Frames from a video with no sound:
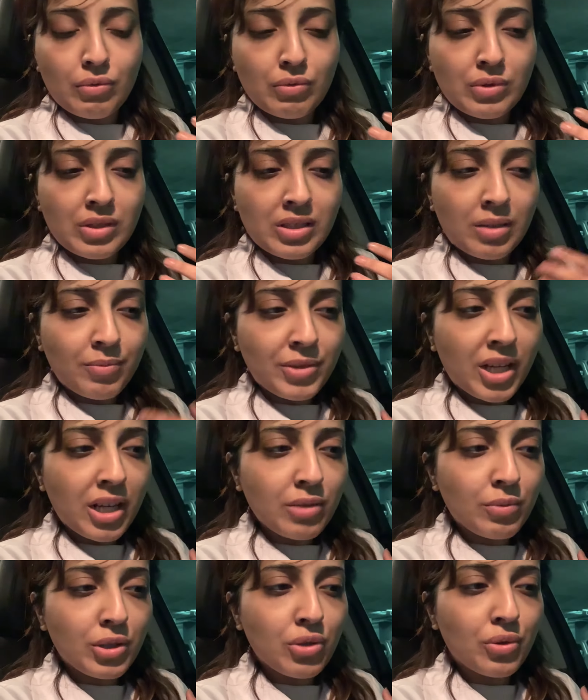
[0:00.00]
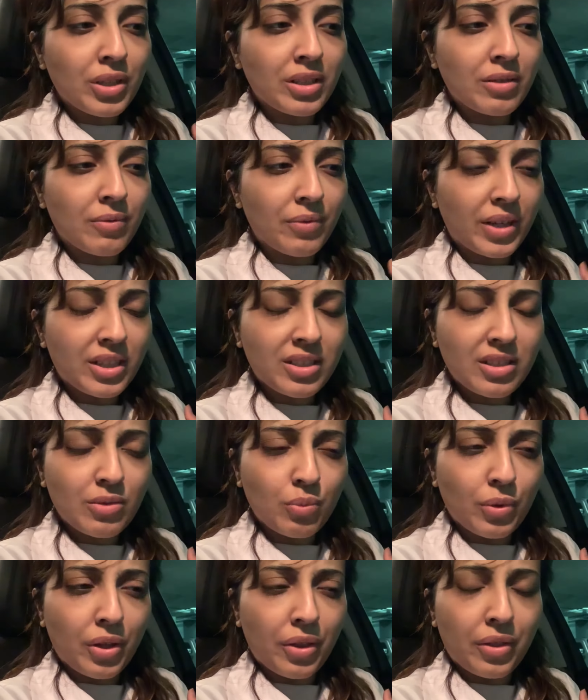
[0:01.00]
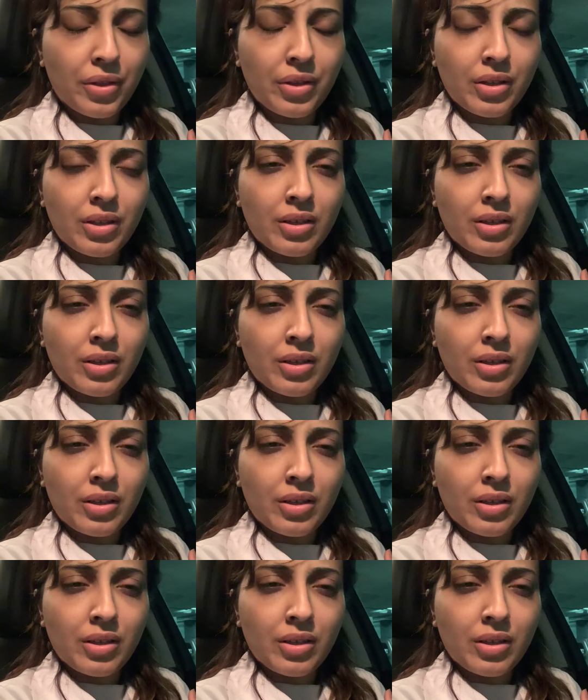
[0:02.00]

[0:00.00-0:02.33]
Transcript: sometimes when you get infected with